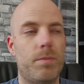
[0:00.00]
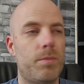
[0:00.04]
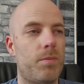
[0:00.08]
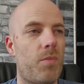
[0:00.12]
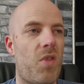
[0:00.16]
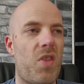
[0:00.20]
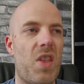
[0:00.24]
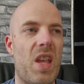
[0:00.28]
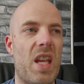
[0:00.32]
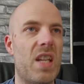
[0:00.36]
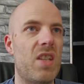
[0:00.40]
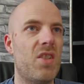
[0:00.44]

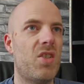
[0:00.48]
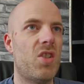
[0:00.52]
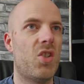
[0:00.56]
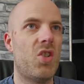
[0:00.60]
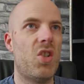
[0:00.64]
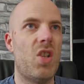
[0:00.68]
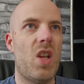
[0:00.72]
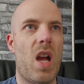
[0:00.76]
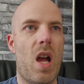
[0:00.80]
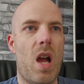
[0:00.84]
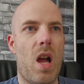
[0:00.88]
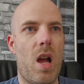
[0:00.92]
things that
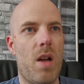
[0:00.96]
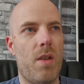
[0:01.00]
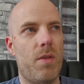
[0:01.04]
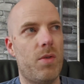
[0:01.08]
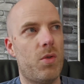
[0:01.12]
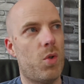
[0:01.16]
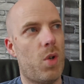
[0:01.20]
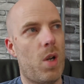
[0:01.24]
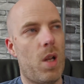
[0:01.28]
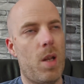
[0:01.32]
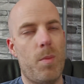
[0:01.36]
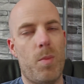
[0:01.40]
you have,
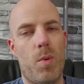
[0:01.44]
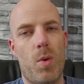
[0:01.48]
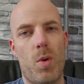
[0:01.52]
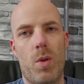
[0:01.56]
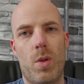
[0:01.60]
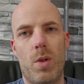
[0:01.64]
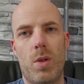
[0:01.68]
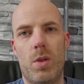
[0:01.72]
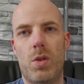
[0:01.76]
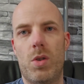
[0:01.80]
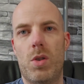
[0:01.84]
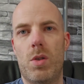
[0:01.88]

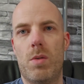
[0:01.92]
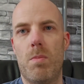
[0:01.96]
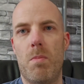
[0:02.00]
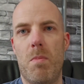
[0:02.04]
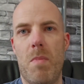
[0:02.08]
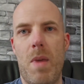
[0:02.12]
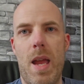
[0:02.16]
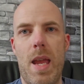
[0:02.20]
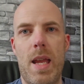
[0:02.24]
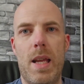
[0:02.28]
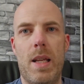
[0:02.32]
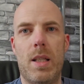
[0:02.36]
tripods,
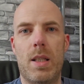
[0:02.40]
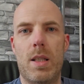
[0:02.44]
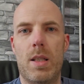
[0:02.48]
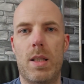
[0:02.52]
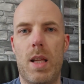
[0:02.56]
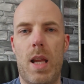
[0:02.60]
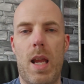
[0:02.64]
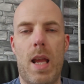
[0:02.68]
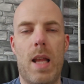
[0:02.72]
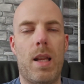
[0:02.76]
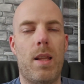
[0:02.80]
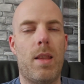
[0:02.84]
mics,
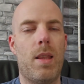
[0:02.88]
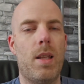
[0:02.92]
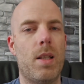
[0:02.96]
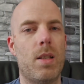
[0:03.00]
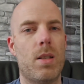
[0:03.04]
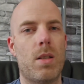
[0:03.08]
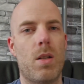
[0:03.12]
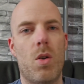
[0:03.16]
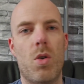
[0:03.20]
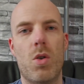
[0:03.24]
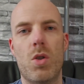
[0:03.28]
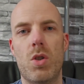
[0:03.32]
anything.
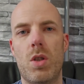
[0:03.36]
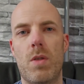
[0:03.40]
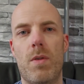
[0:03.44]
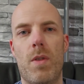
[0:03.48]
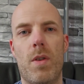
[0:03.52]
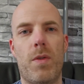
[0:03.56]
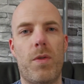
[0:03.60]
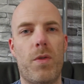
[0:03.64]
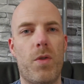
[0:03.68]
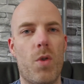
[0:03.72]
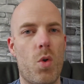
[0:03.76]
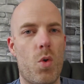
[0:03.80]
As long as you
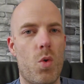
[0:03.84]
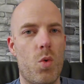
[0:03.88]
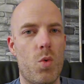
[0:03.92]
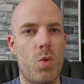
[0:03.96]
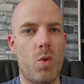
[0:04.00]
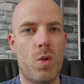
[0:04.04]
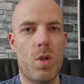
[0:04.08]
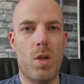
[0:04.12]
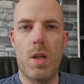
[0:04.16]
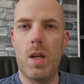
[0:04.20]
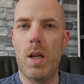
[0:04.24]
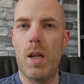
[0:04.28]
have a
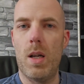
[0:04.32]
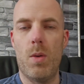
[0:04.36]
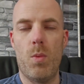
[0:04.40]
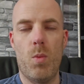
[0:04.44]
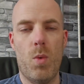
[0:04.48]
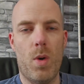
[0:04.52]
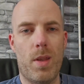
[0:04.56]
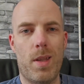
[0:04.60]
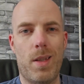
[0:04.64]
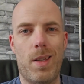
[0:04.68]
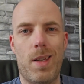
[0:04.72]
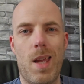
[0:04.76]
phone
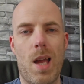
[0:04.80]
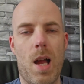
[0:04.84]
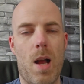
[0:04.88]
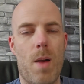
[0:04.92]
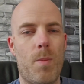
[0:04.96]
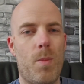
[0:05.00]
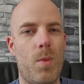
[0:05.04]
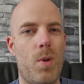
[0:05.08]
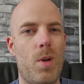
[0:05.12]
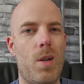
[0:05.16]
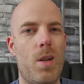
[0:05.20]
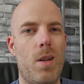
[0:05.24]
with a
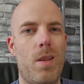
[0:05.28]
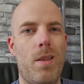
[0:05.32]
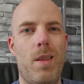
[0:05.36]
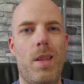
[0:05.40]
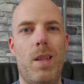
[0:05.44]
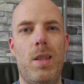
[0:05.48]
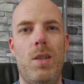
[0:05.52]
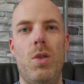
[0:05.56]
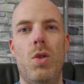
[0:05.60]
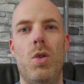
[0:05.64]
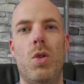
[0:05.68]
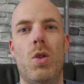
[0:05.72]
camera,
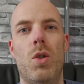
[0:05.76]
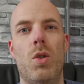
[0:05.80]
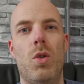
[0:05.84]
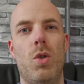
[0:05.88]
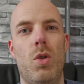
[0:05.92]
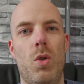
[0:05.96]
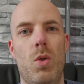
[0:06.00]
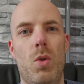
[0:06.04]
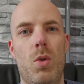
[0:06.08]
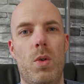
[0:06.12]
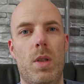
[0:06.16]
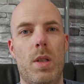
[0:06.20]
then you can
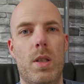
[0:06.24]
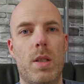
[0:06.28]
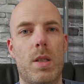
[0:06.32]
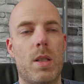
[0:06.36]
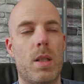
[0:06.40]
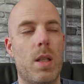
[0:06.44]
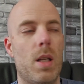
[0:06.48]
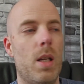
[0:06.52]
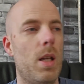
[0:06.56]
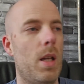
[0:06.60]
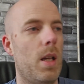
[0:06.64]
do this.